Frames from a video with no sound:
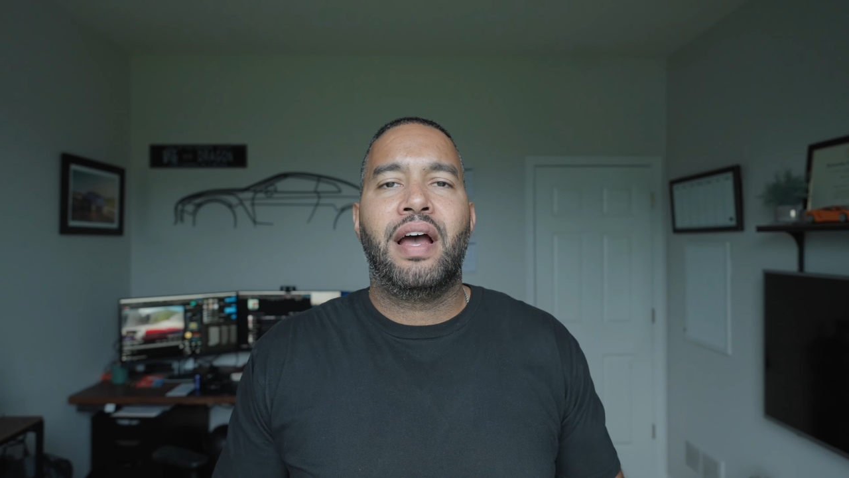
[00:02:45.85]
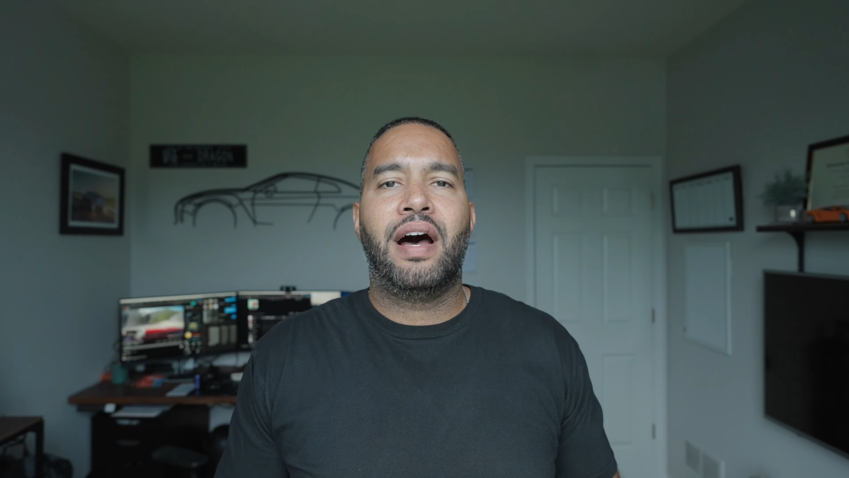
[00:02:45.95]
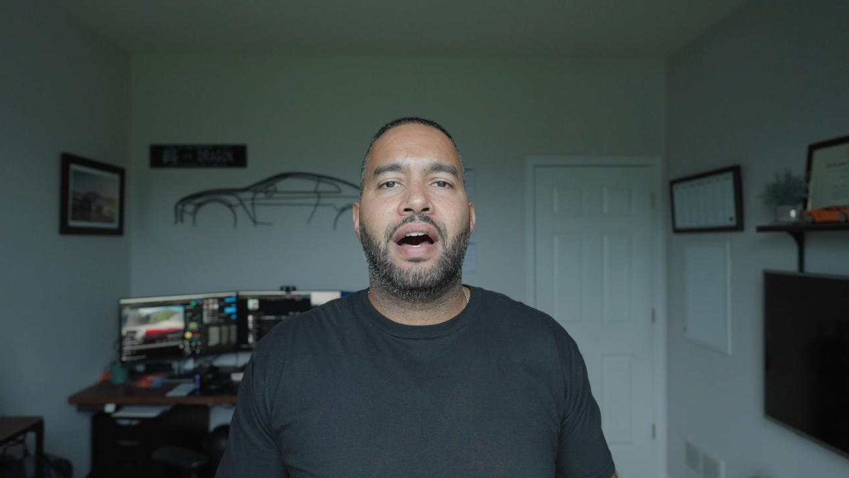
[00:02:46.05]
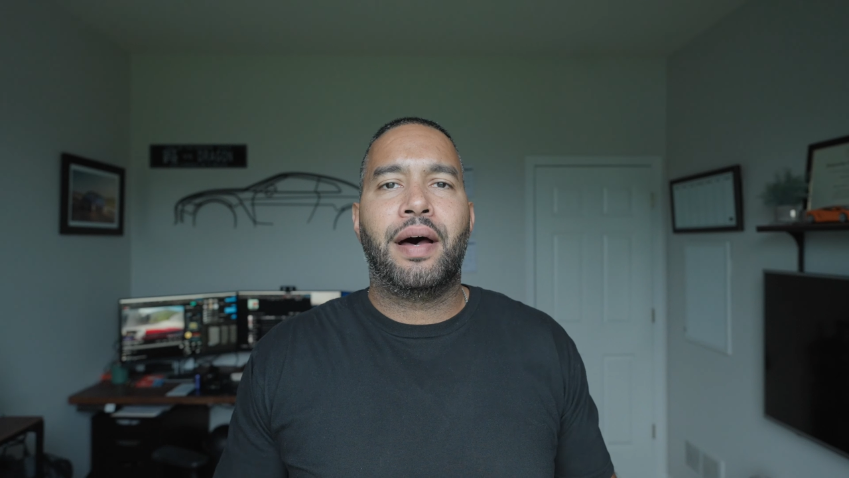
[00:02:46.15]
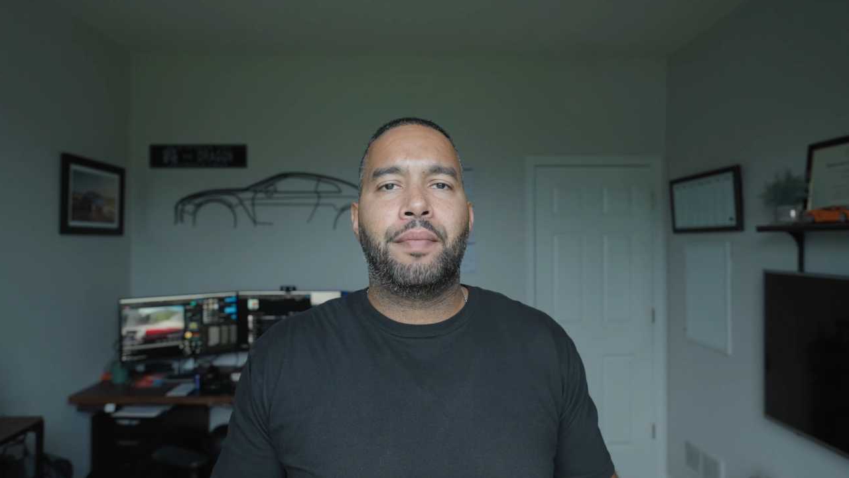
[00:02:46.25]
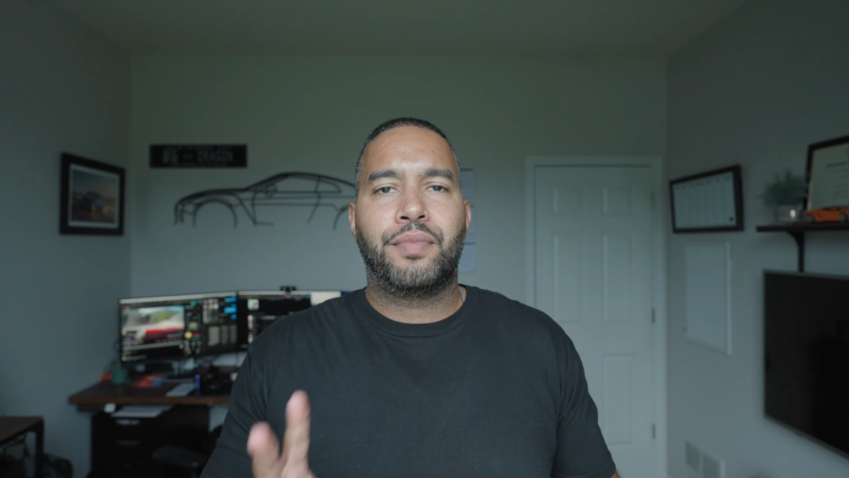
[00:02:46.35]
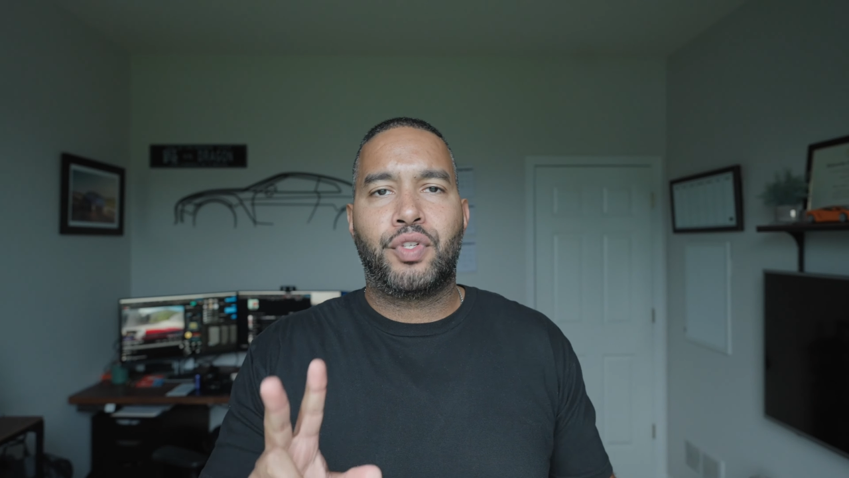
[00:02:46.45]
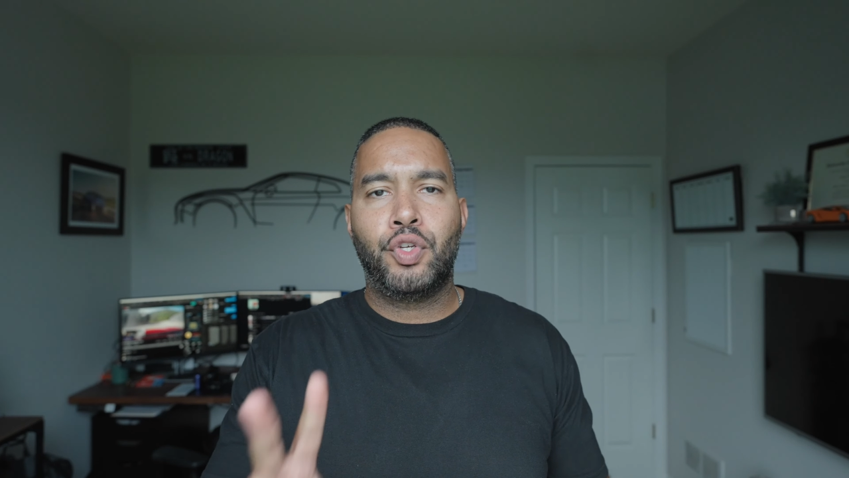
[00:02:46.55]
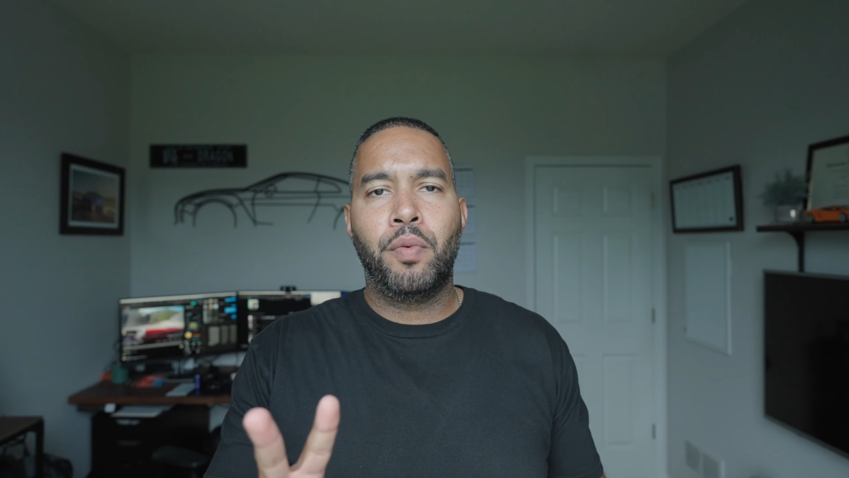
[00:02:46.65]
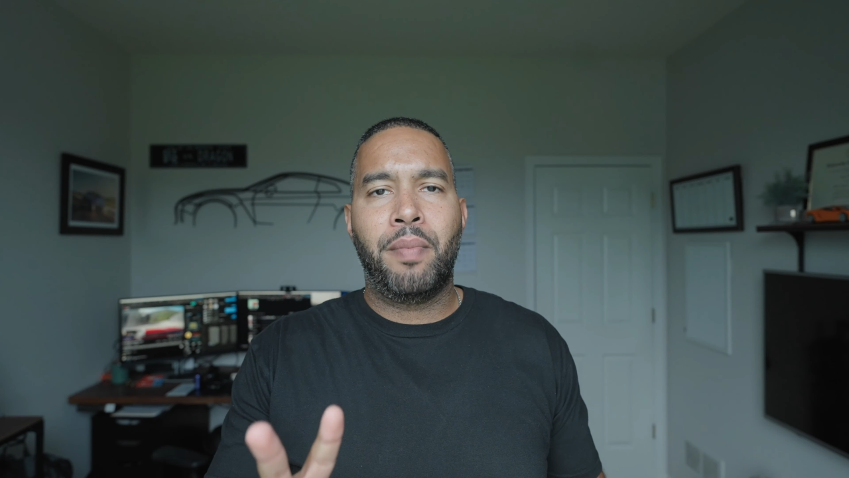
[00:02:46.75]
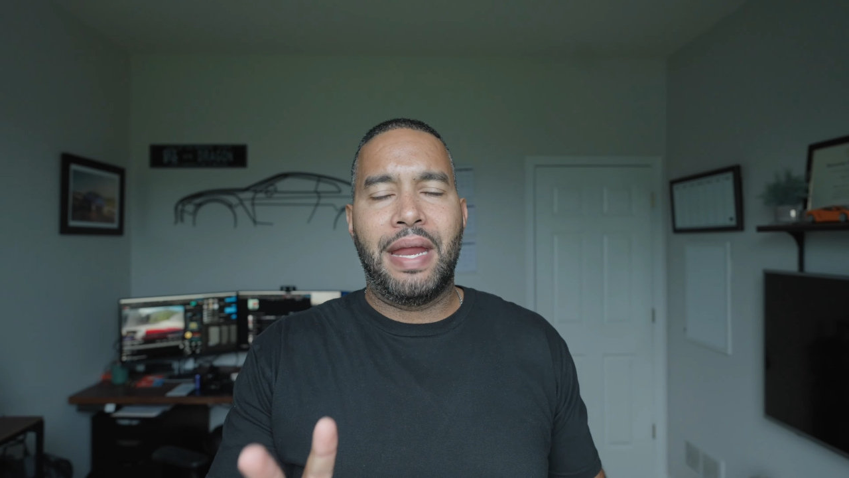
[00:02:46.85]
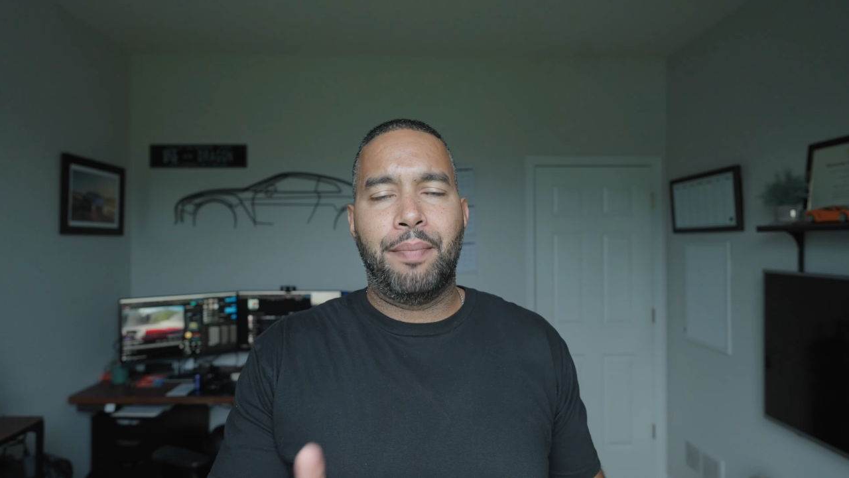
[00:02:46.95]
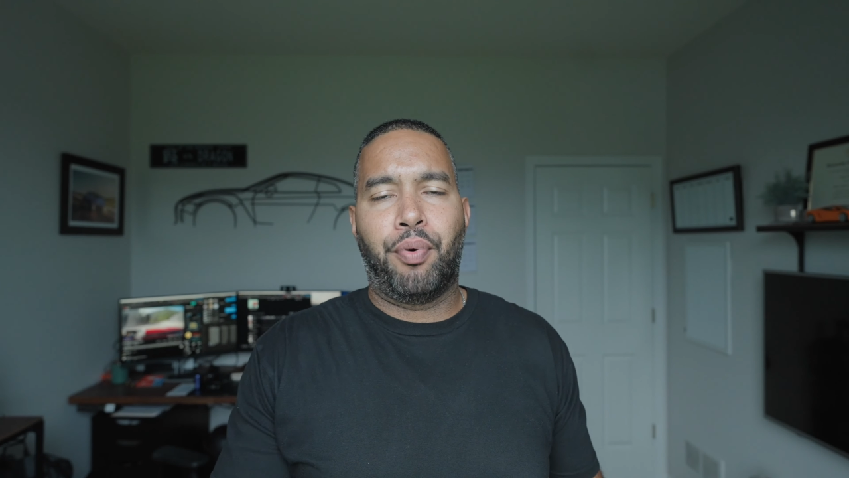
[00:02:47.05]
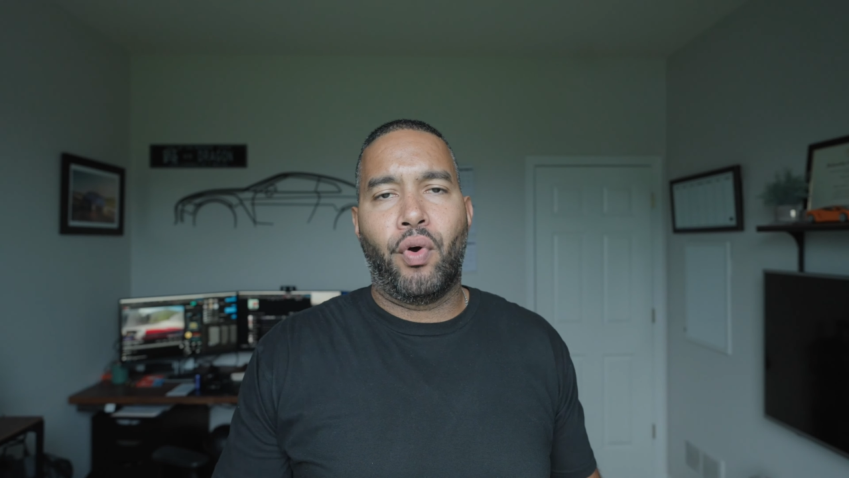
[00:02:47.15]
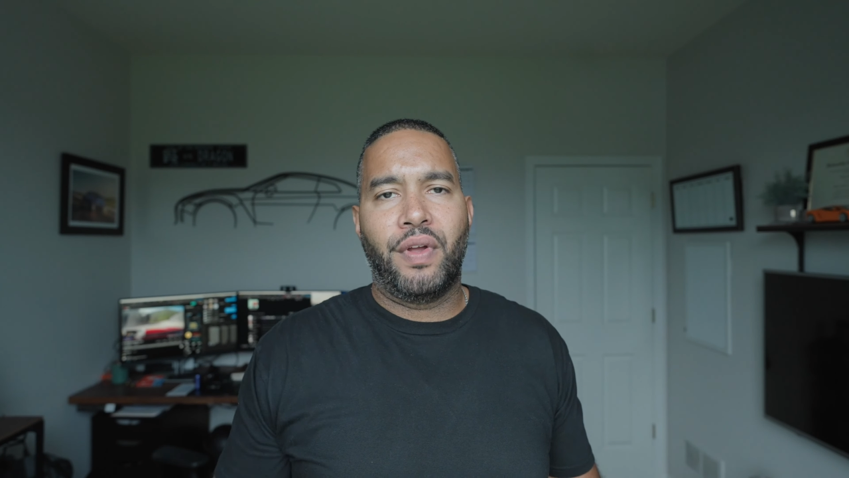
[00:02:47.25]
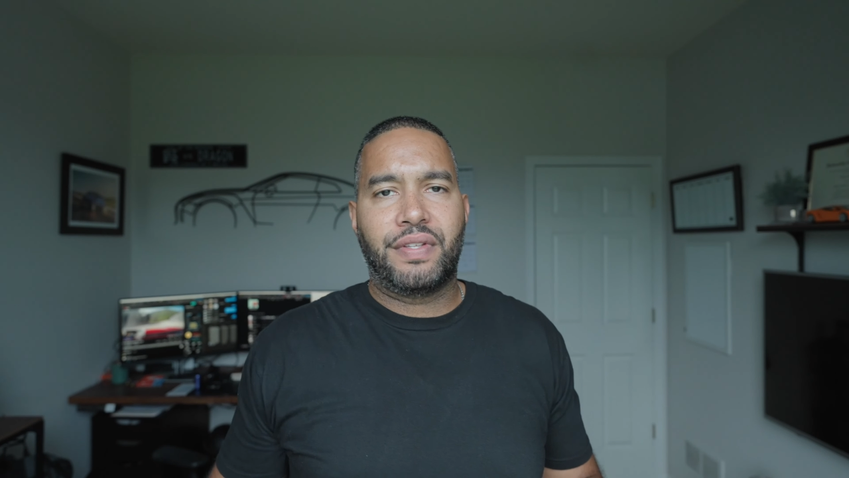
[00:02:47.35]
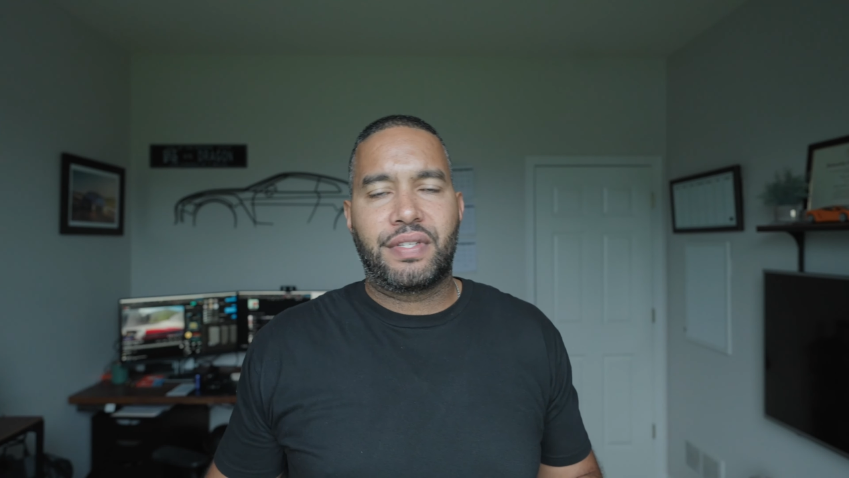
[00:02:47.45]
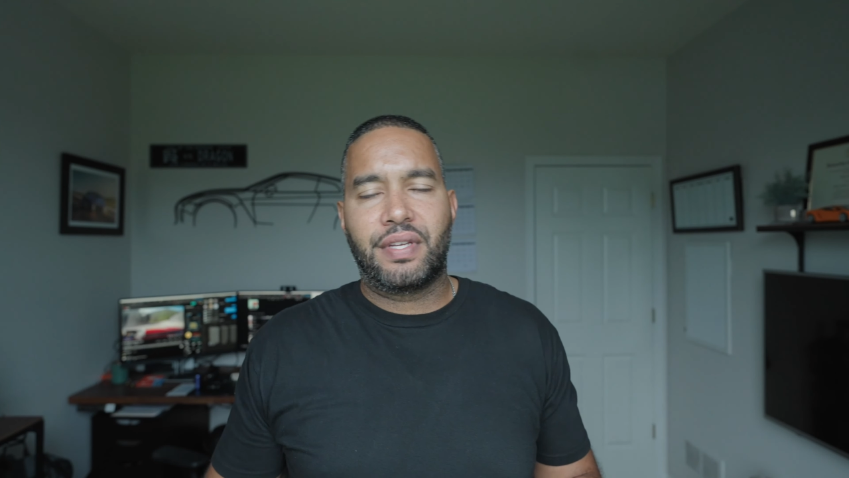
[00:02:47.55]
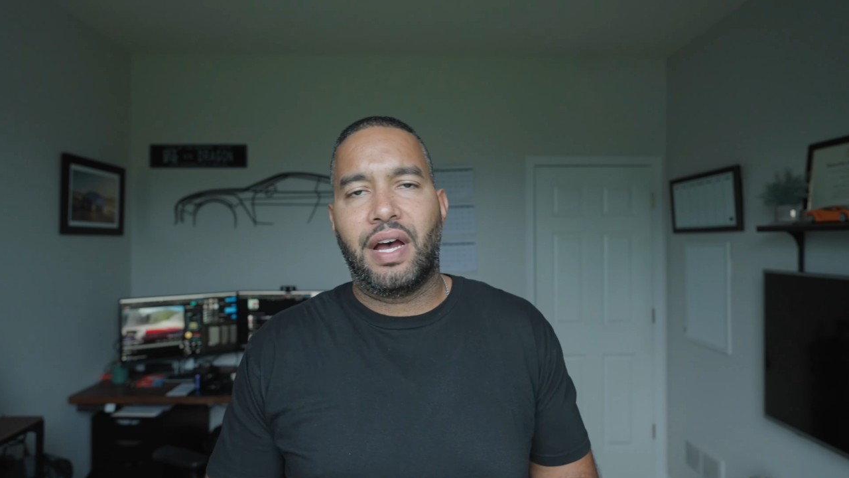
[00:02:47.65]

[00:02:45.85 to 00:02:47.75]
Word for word: Um, two main points.